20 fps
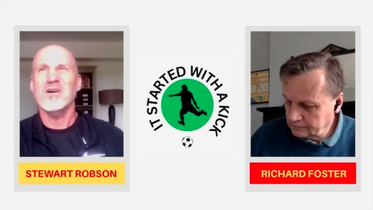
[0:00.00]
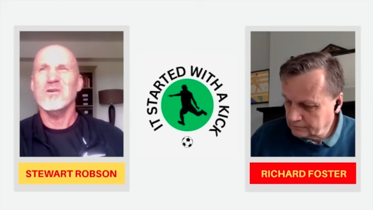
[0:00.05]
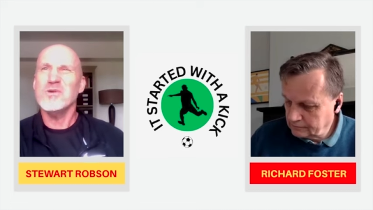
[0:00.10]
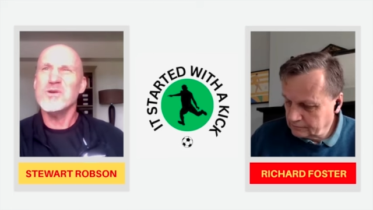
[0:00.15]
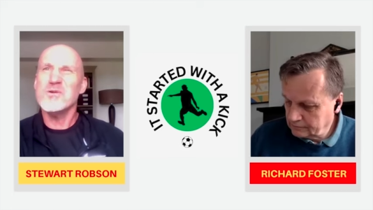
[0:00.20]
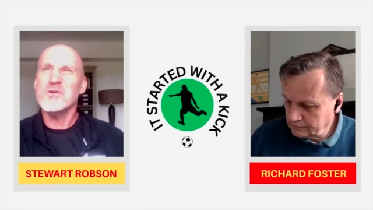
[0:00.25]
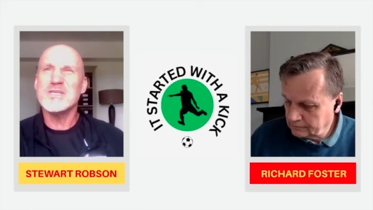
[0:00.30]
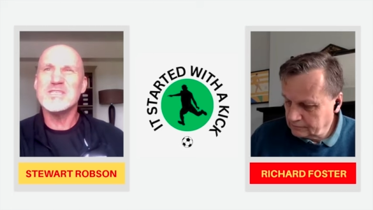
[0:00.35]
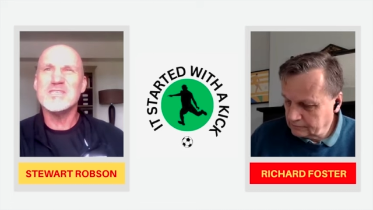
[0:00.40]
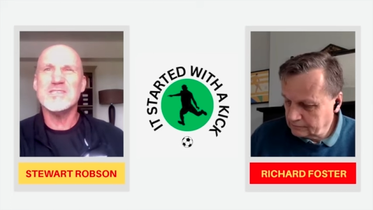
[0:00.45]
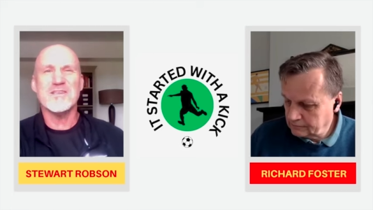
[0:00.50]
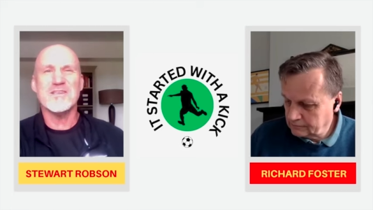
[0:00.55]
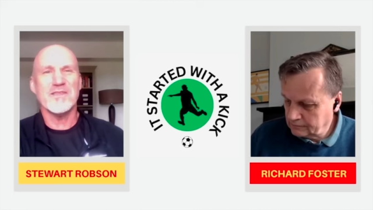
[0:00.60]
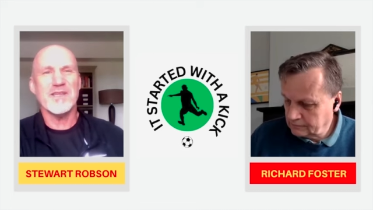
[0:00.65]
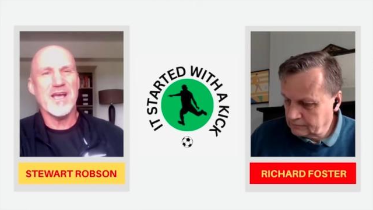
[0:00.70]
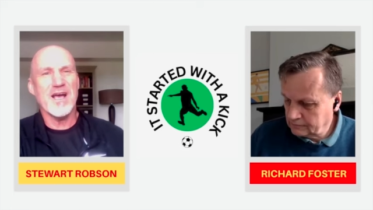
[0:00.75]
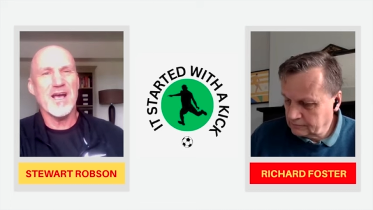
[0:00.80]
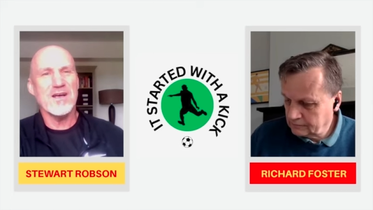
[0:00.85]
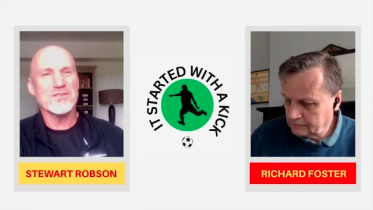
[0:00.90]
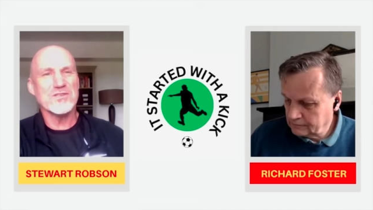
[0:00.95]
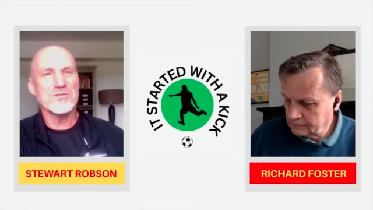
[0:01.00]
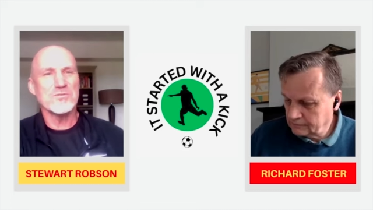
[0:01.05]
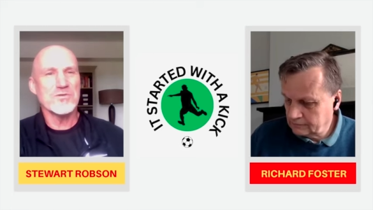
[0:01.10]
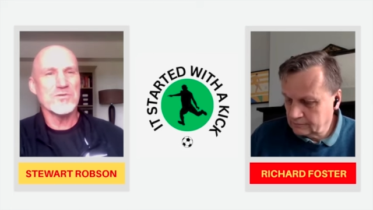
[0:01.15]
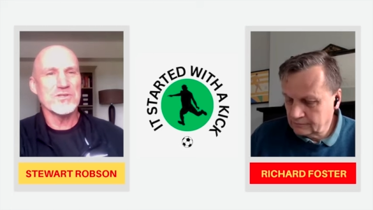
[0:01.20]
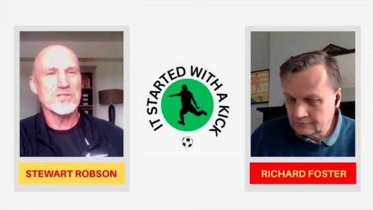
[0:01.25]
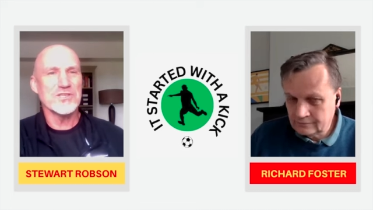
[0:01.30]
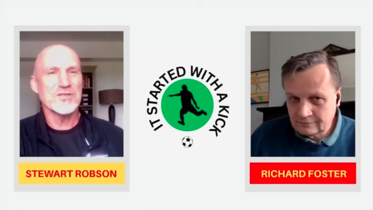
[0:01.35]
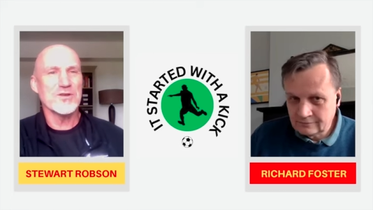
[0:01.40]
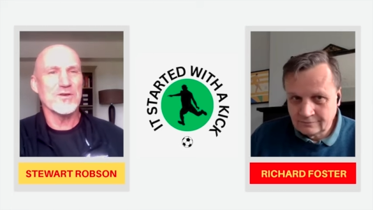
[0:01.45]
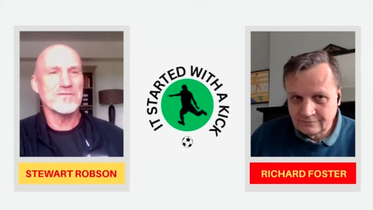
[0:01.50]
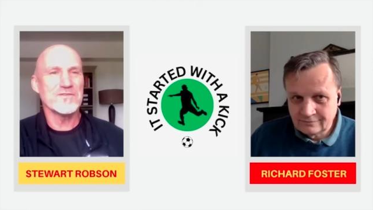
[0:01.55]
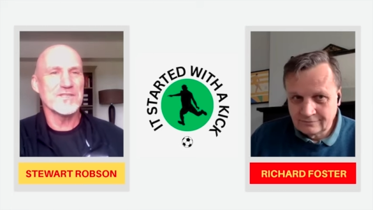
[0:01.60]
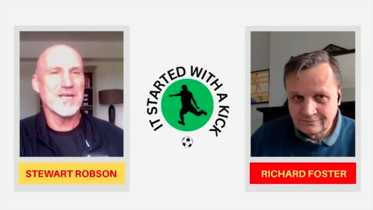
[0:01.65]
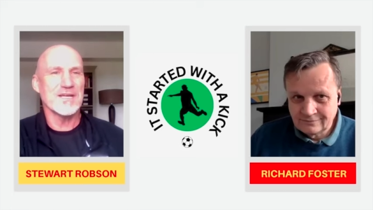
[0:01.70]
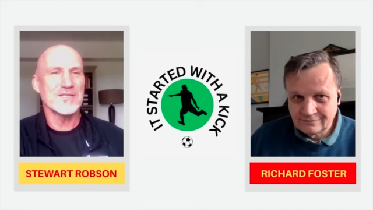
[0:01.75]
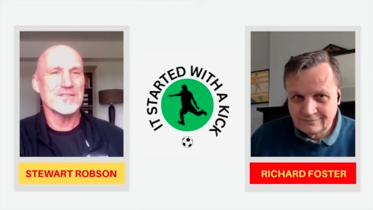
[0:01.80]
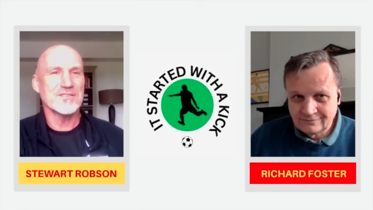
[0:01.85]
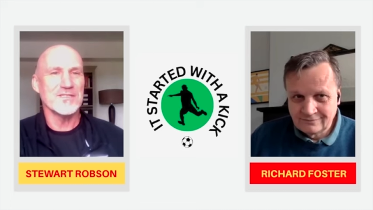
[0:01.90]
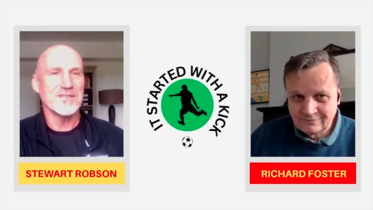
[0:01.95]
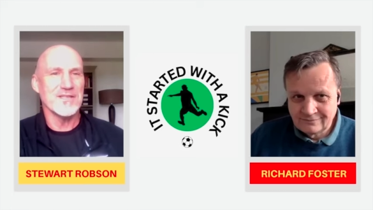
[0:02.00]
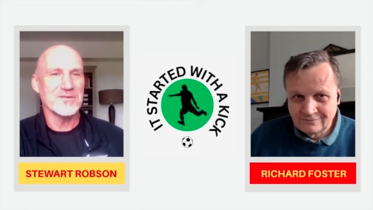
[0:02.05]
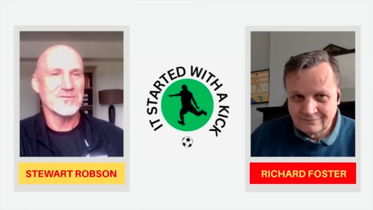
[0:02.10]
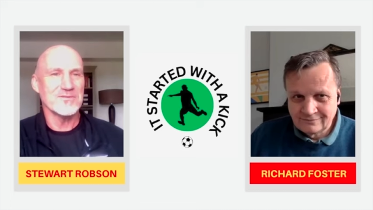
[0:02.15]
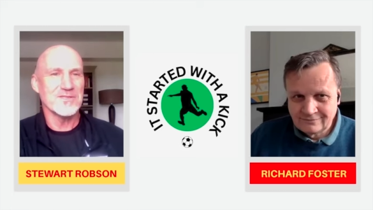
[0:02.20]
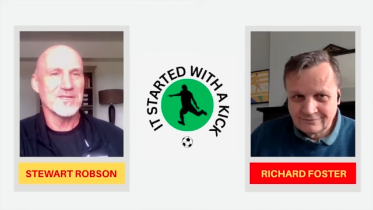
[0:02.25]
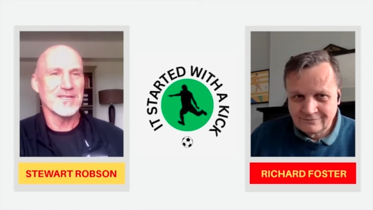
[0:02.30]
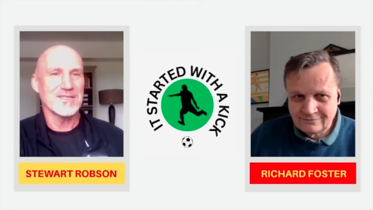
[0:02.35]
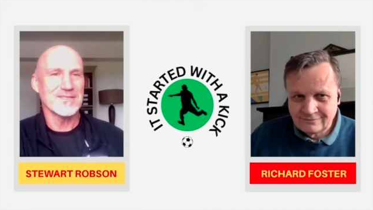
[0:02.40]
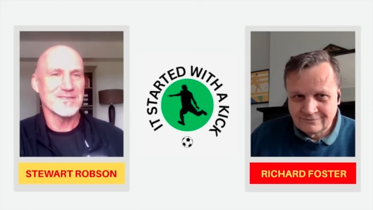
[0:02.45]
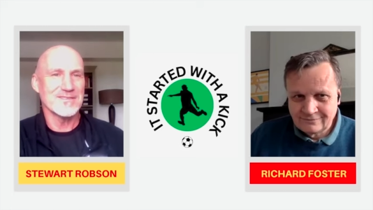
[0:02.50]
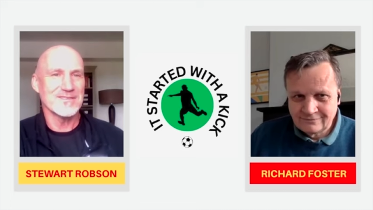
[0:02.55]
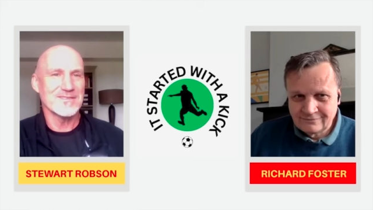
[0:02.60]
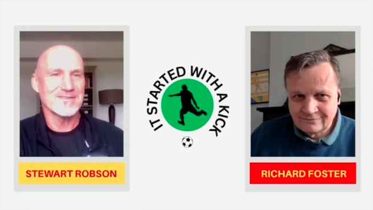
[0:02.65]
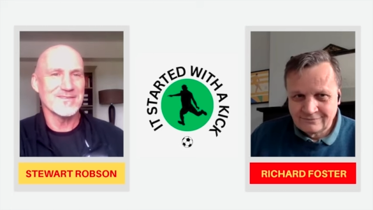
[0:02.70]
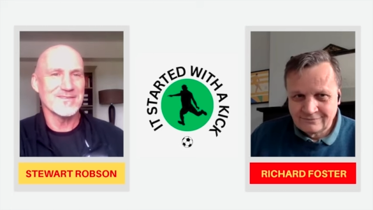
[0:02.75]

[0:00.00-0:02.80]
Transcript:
Speaker 1: "We always used to think Arsenal were a soft touch in those days,"